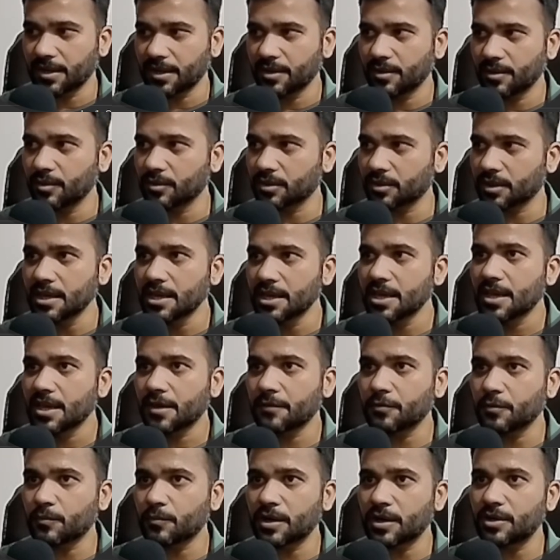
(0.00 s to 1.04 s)
Okay, if
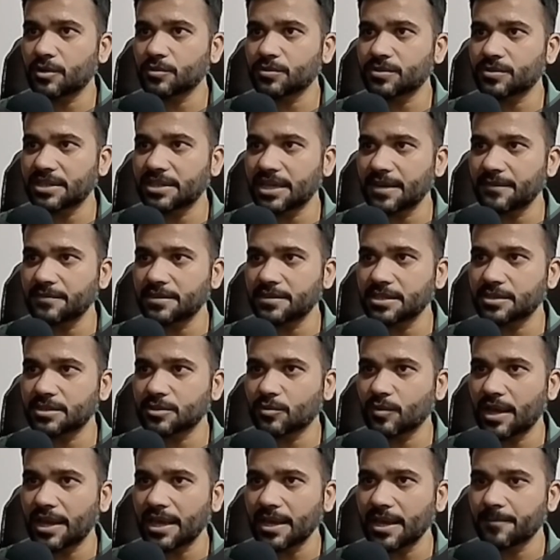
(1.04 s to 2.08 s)
you want to save this
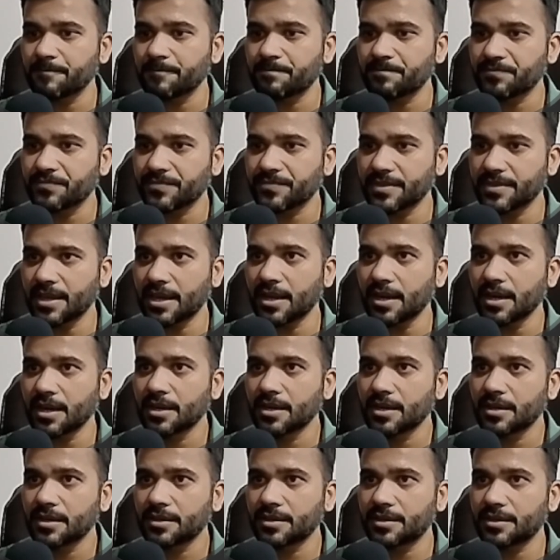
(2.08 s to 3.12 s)
query, then
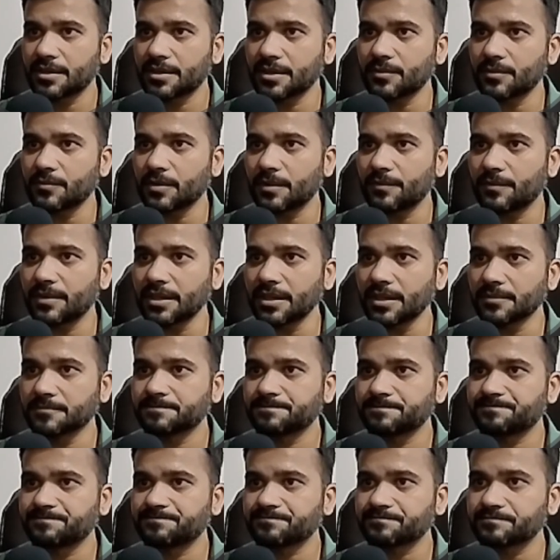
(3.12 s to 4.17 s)
here will be
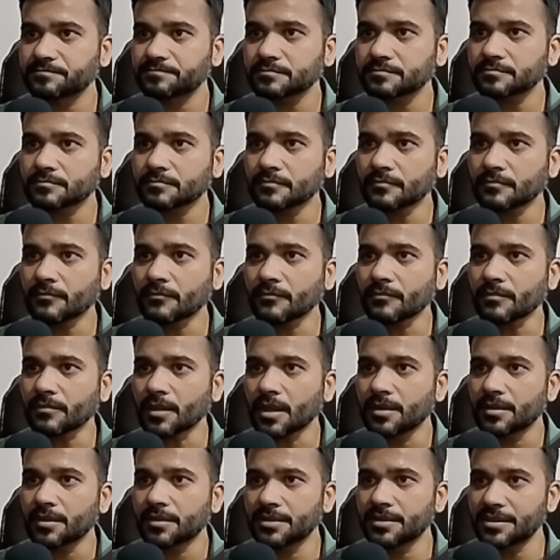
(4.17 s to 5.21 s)

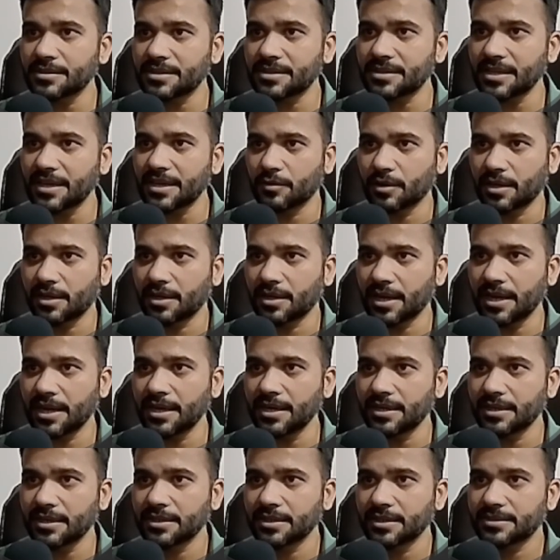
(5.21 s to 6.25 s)
the save one, right?
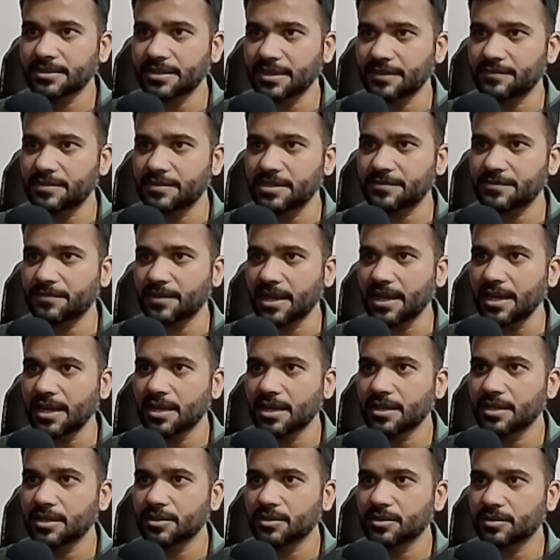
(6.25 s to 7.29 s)
Save this file.
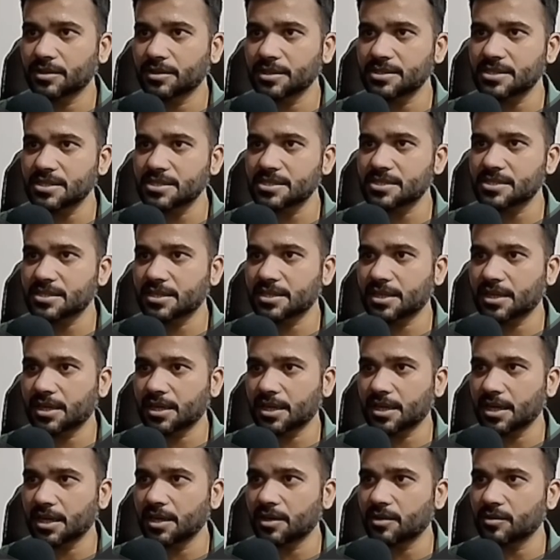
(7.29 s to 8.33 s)
You can just
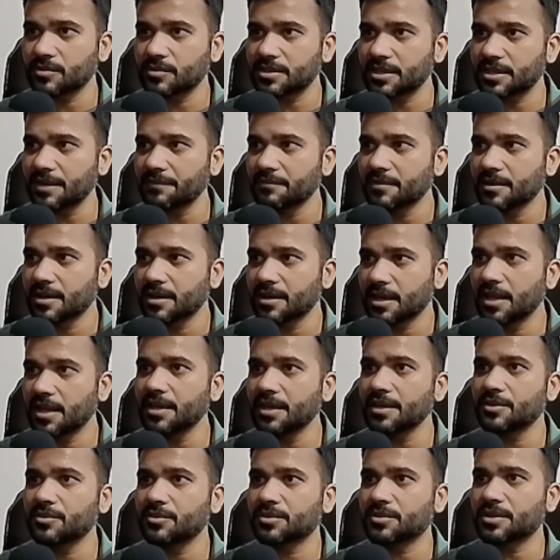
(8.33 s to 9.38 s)
click on save and
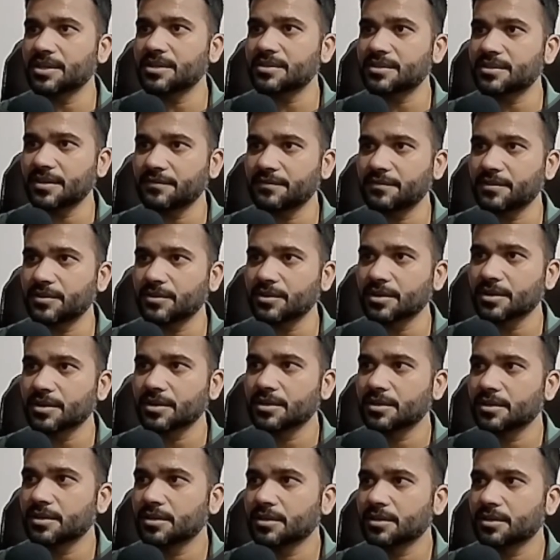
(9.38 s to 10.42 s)
you can save your
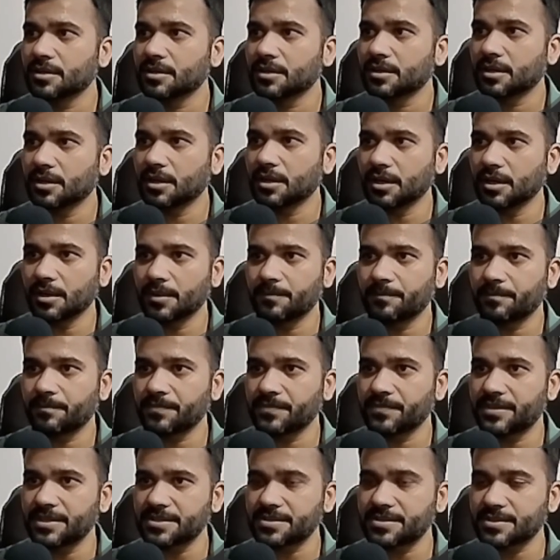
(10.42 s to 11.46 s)

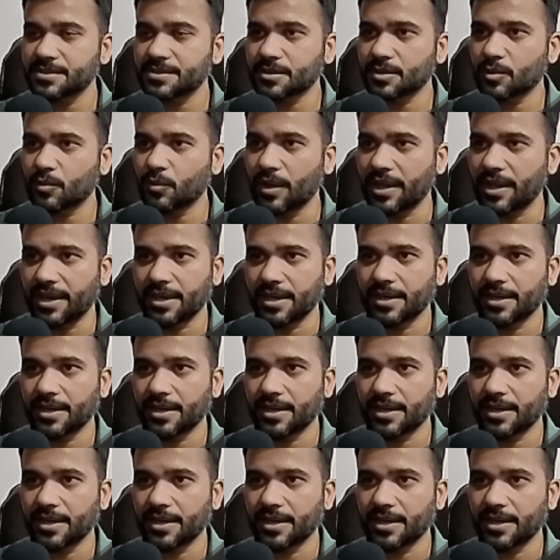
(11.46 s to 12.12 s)
this query.